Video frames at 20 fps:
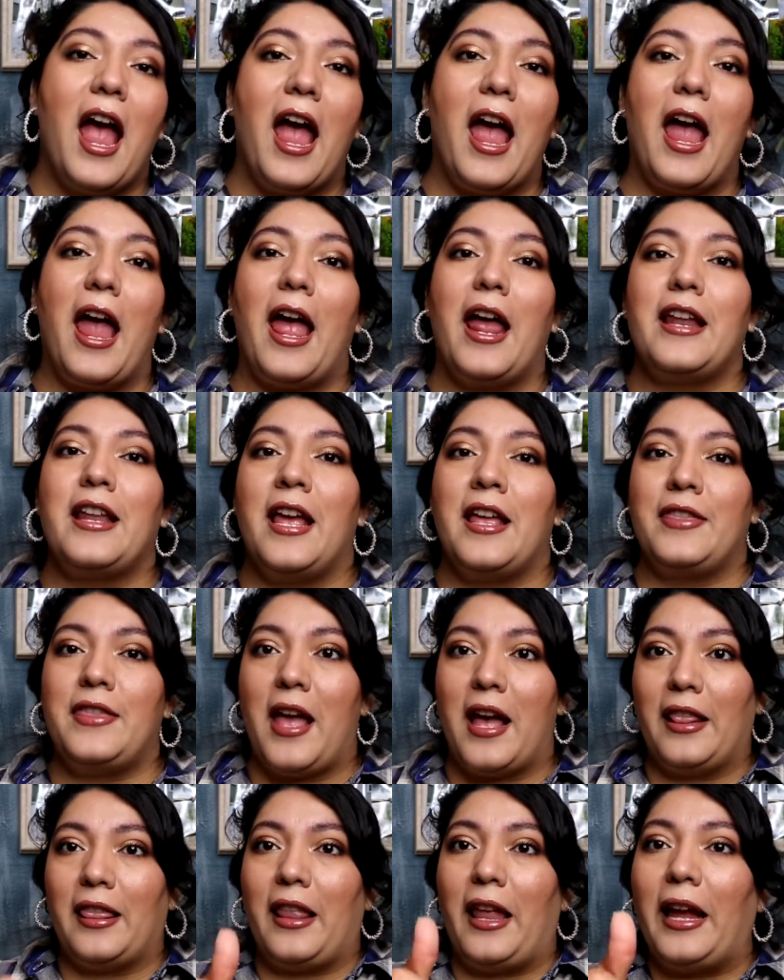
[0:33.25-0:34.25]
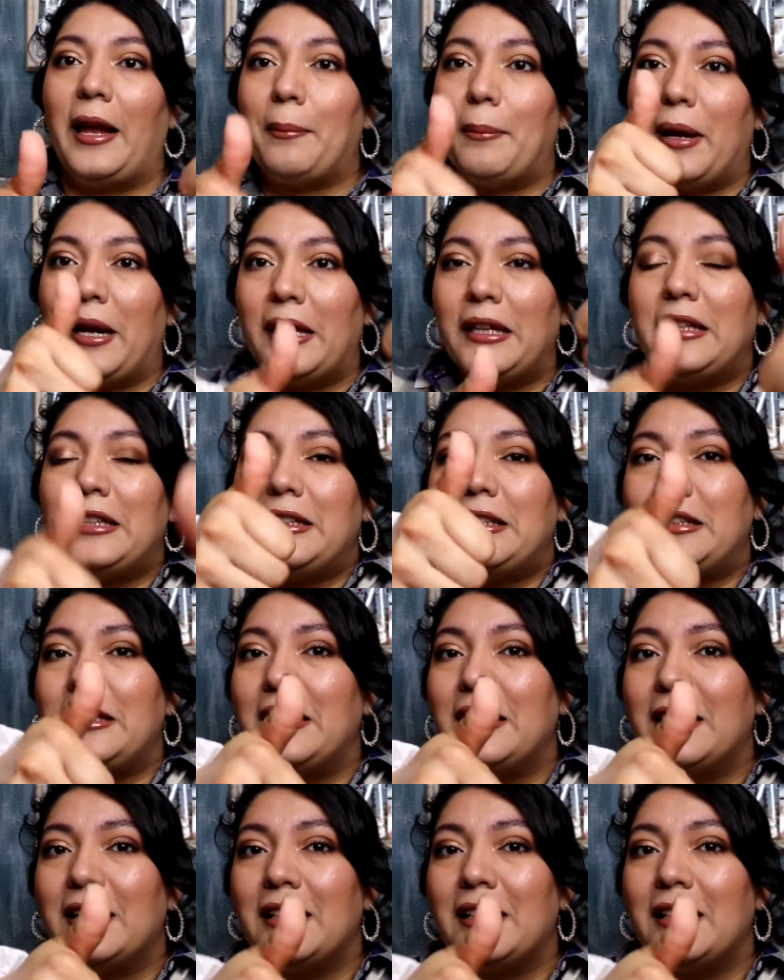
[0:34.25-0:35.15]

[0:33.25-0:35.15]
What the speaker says: and hit that like button.